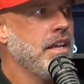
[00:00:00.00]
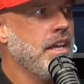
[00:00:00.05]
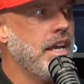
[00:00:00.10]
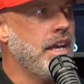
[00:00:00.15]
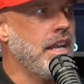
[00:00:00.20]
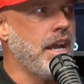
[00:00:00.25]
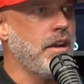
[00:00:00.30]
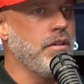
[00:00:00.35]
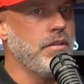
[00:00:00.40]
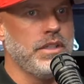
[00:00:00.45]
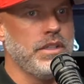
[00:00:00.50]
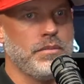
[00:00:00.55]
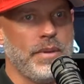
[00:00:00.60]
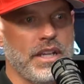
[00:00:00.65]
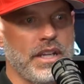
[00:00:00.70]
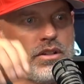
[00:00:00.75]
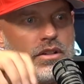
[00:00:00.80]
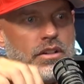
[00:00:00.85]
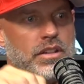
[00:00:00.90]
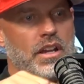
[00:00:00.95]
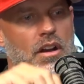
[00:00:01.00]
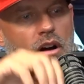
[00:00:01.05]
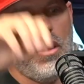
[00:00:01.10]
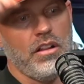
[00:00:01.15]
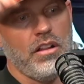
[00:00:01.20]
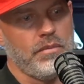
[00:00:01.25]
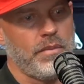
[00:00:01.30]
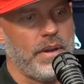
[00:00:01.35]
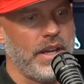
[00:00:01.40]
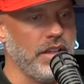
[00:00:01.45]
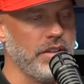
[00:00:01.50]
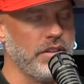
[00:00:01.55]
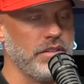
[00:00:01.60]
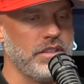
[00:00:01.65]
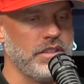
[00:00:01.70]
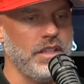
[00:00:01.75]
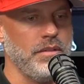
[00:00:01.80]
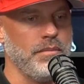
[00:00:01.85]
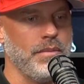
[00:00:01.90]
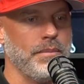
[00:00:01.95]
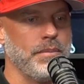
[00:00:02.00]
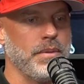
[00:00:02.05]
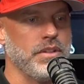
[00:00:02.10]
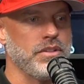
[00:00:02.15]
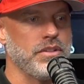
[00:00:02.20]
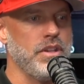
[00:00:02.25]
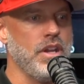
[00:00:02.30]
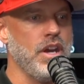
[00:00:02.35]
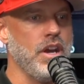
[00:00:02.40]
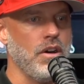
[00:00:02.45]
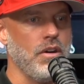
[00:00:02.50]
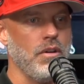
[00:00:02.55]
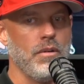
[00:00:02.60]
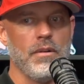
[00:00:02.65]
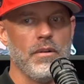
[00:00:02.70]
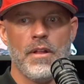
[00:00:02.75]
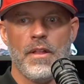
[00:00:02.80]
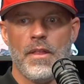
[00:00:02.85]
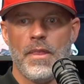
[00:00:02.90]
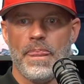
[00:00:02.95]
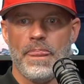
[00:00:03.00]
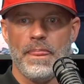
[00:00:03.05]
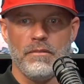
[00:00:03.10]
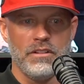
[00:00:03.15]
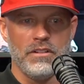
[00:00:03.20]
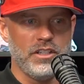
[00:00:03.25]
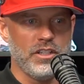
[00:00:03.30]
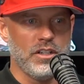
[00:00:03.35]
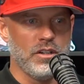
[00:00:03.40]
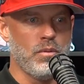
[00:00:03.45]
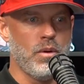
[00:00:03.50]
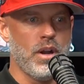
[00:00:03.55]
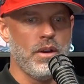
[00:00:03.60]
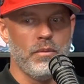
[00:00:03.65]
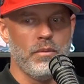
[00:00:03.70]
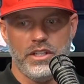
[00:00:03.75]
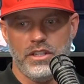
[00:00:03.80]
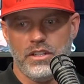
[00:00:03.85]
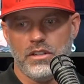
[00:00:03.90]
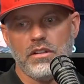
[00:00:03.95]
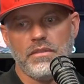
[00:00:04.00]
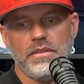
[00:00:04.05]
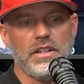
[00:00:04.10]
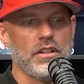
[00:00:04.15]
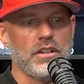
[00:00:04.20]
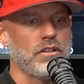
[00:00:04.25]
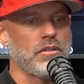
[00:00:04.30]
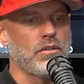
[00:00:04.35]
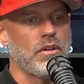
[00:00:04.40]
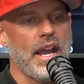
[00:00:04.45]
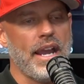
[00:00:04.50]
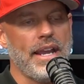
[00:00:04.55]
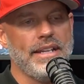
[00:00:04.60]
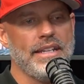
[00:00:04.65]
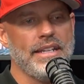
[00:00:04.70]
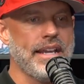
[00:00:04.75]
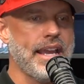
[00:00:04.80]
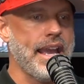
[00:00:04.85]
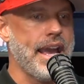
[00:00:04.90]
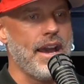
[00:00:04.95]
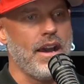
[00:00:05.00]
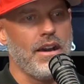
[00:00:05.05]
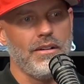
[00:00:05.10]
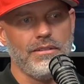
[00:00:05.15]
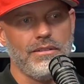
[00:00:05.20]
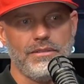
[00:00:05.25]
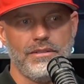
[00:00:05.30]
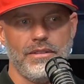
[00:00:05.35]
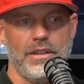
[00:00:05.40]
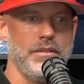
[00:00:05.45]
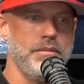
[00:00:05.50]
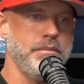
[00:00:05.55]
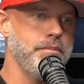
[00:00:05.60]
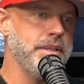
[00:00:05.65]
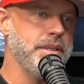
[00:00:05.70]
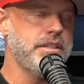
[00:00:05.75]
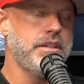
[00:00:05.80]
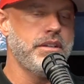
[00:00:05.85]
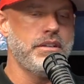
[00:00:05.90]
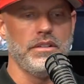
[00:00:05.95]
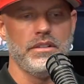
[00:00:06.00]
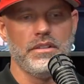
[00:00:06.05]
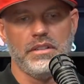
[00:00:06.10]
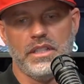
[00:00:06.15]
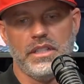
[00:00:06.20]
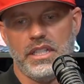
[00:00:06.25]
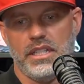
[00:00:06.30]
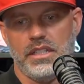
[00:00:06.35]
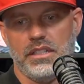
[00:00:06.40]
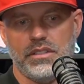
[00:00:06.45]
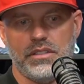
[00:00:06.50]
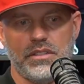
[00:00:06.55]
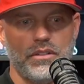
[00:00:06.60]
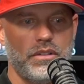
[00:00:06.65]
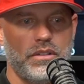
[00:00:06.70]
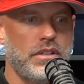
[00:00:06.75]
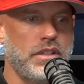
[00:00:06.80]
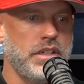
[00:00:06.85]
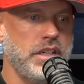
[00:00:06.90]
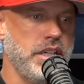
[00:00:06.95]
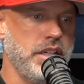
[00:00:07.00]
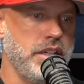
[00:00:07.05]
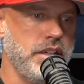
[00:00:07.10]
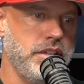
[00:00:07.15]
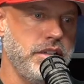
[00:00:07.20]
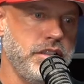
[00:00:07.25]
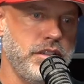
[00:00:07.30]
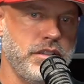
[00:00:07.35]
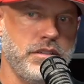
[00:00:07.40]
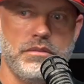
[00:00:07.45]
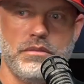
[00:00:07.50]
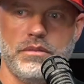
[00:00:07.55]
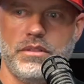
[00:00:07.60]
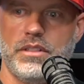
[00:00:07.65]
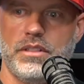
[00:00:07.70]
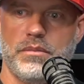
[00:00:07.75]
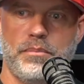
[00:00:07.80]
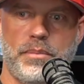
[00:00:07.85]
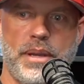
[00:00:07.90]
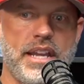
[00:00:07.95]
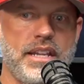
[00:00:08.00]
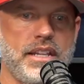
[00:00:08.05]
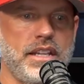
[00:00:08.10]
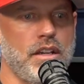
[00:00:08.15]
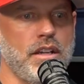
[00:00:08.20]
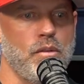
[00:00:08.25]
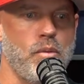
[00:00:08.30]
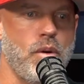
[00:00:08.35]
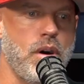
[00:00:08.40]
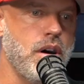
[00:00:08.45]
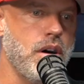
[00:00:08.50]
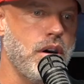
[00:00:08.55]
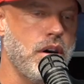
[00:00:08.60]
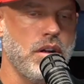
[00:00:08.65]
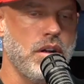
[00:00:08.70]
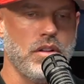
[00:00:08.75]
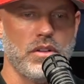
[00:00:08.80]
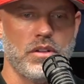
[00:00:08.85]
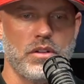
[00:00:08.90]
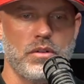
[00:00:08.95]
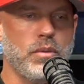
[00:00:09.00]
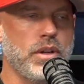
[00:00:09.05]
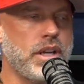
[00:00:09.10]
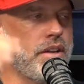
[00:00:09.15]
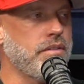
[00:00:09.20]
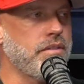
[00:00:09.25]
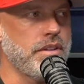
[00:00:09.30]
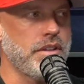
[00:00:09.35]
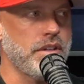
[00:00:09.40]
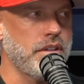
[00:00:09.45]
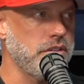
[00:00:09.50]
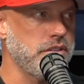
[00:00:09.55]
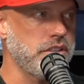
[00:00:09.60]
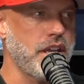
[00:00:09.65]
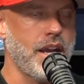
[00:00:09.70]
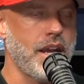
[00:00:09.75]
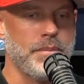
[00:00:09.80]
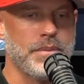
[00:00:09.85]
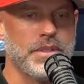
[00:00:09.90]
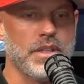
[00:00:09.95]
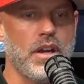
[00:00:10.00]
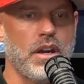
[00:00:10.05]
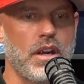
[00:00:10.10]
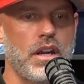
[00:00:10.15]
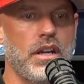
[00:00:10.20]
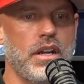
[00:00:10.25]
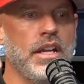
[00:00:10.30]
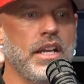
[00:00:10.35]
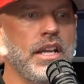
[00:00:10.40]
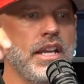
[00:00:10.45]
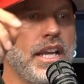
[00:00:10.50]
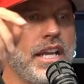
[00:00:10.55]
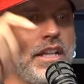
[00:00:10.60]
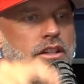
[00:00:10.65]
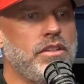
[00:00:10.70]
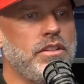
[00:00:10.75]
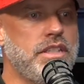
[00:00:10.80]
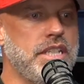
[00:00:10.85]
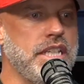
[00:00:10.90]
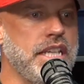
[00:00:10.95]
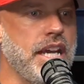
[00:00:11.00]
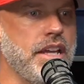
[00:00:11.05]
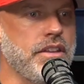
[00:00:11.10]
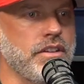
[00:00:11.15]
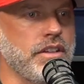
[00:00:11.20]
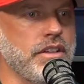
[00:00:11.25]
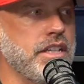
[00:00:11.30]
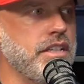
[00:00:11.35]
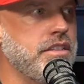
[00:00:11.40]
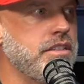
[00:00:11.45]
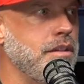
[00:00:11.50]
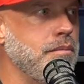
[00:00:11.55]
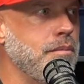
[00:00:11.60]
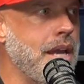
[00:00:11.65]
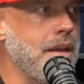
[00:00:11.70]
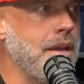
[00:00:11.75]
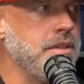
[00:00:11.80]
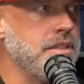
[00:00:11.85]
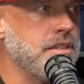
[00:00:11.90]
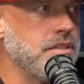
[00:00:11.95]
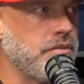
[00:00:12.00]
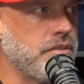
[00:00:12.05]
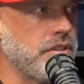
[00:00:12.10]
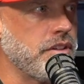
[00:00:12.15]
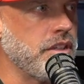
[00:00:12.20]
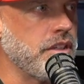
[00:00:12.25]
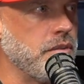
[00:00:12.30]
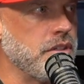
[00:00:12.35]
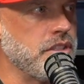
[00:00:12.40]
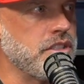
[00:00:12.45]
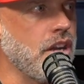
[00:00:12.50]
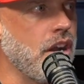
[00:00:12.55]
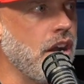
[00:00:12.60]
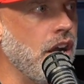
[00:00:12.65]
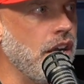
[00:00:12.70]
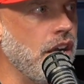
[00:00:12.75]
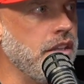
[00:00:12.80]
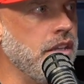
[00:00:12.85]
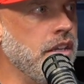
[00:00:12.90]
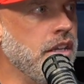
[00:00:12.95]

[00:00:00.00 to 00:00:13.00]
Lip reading: And I always make sure that all of my other team members know when you're over here grinding out a material list or you're painting a wall or whatever their jobs are, and you see Heather kissing babies and flirting with Sean,